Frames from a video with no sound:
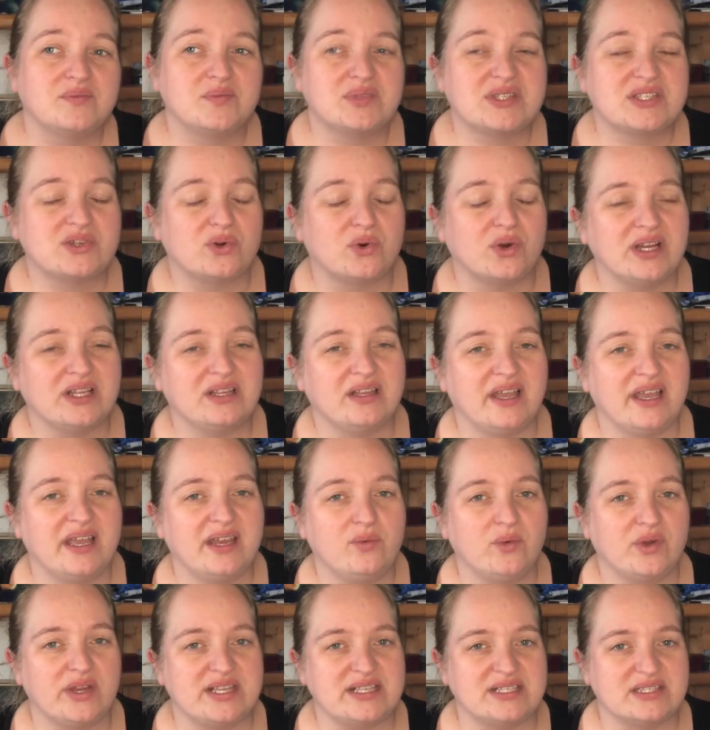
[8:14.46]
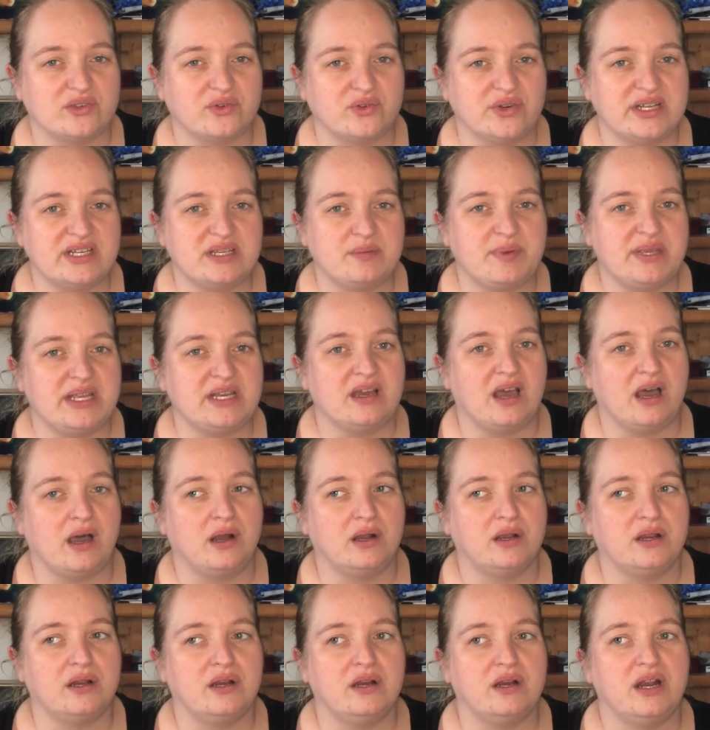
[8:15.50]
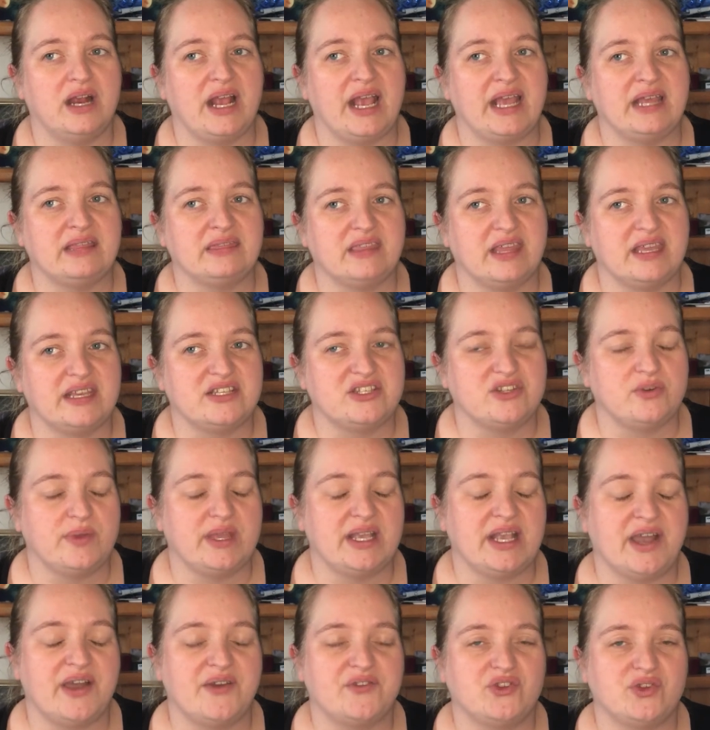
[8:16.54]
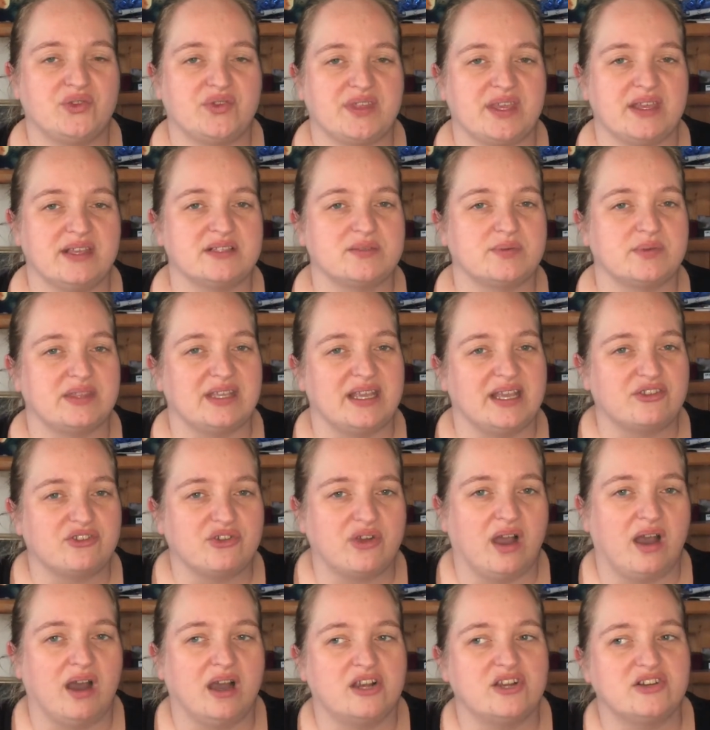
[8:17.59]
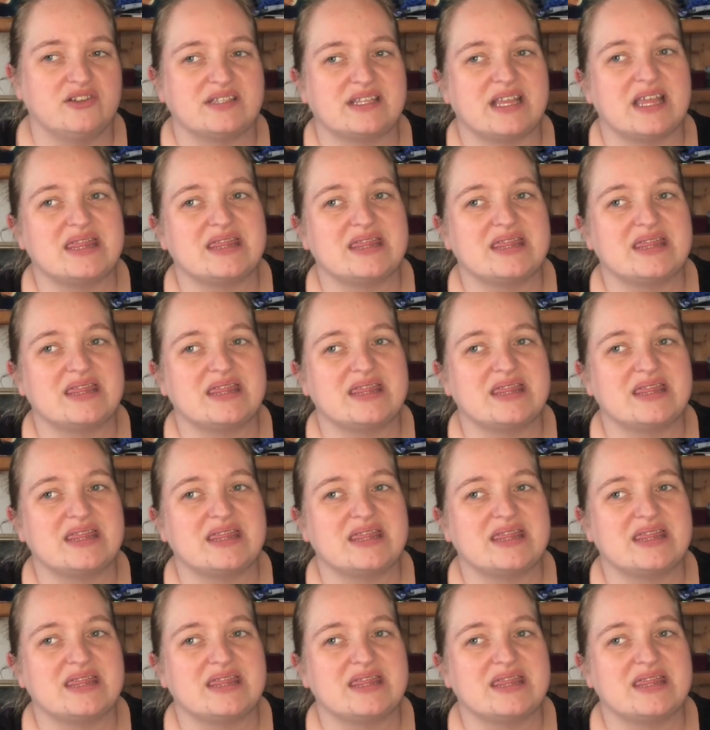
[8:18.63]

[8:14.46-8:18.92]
storyline where he's learning to be an augur and like doing other things with the other augurs,